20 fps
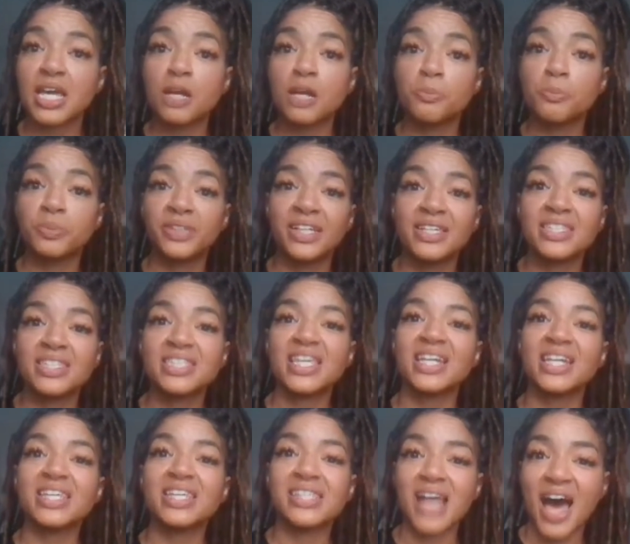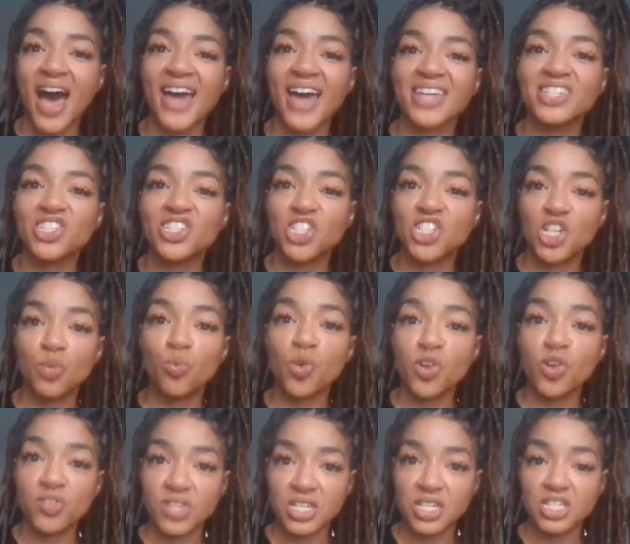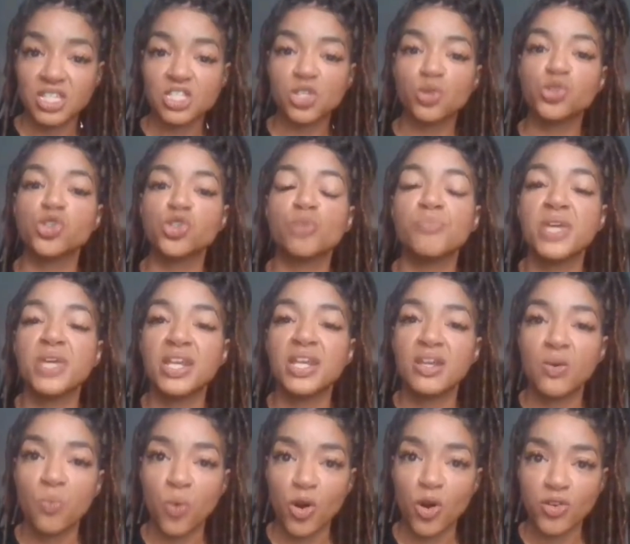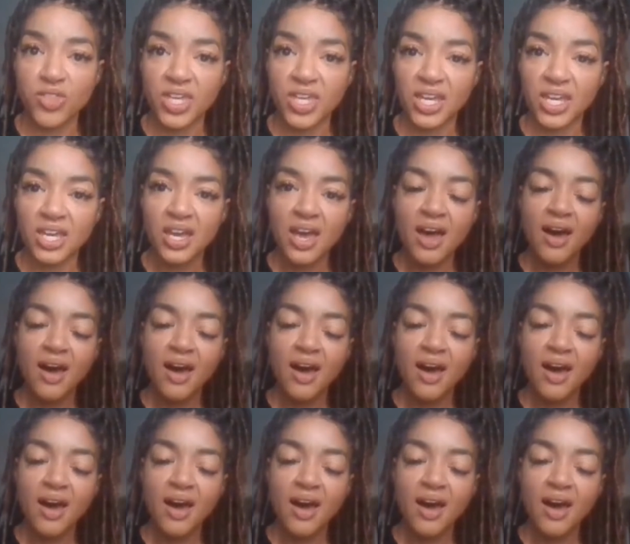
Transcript: in a place that is IG worthy, social media worthy.